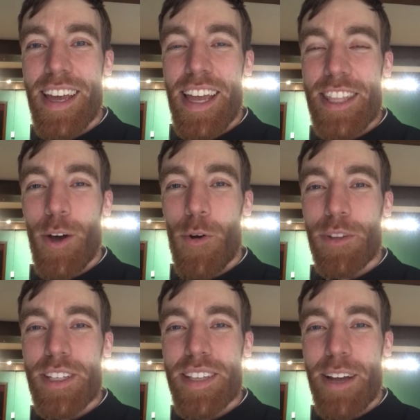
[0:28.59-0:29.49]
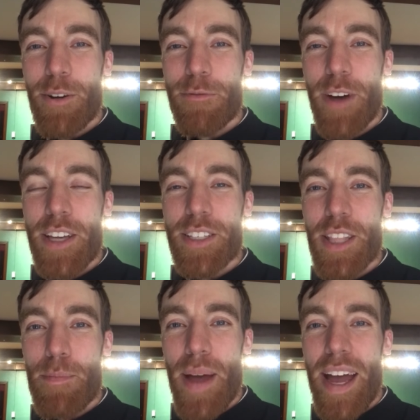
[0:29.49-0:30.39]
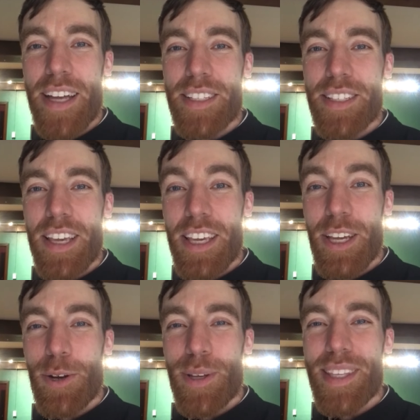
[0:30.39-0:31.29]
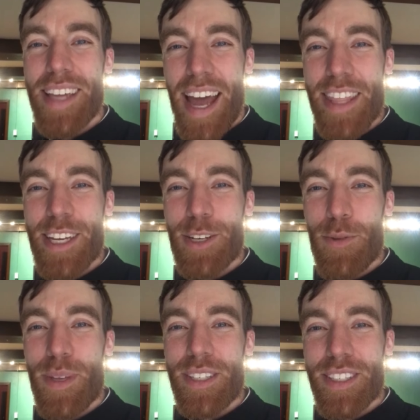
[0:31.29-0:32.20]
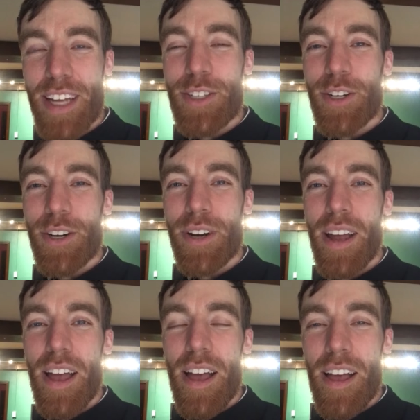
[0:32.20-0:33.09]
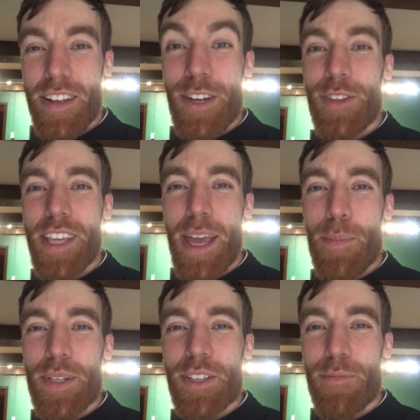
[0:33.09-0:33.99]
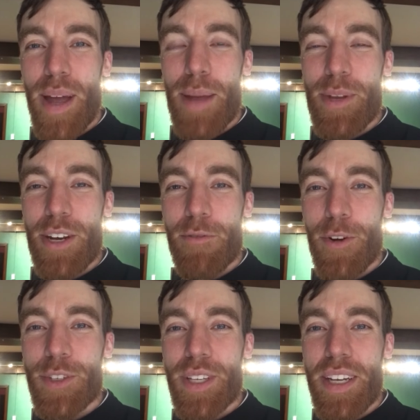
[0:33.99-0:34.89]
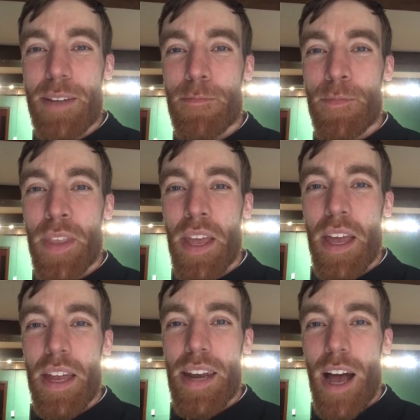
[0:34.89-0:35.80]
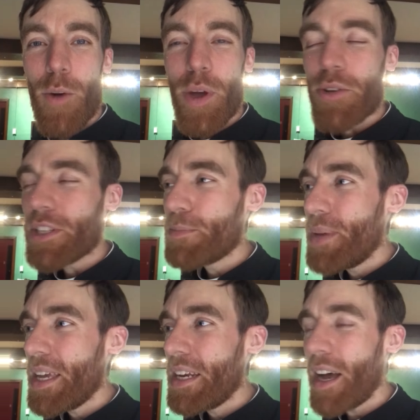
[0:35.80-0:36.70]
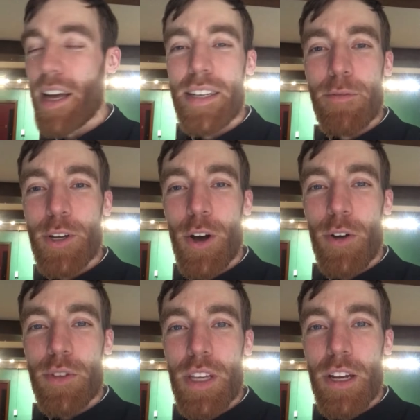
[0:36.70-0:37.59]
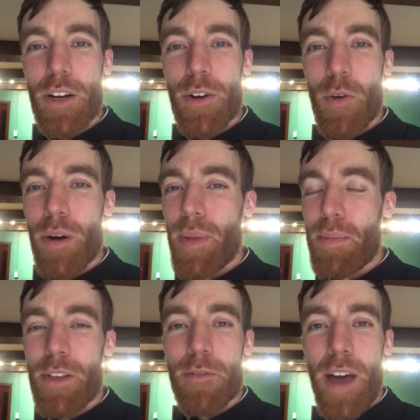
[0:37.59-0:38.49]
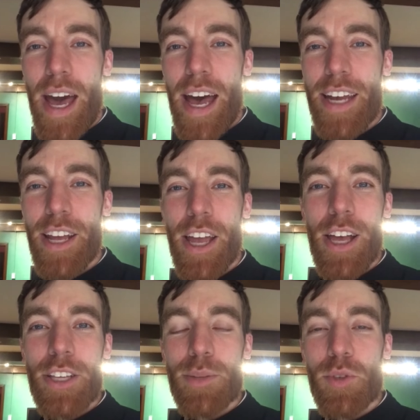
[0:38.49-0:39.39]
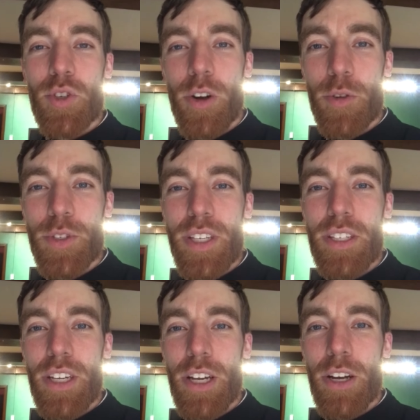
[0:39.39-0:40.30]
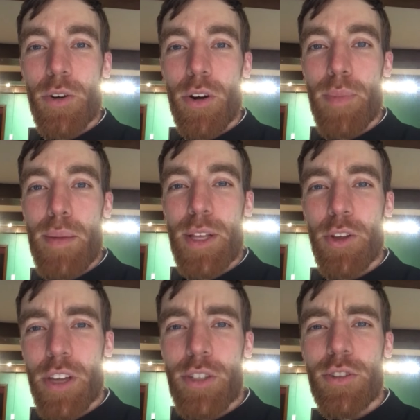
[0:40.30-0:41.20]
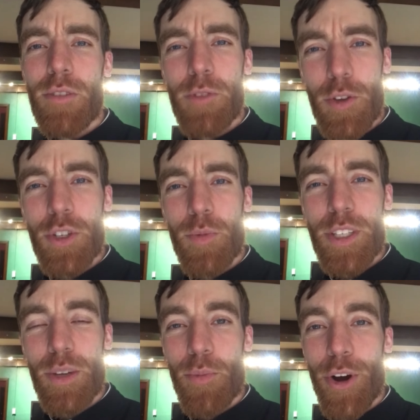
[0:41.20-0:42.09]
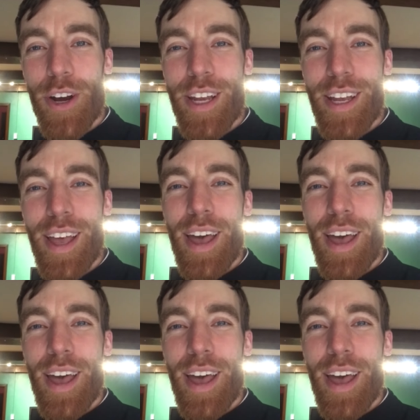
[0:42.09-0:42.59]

in the Holy Sacrifice of the Mass here at the Catholic Newman Center near the campus of Miami University. Now, whether it's been a difficult year, or maybe you've had some struggles this year, or maybe looking to the future with some worry,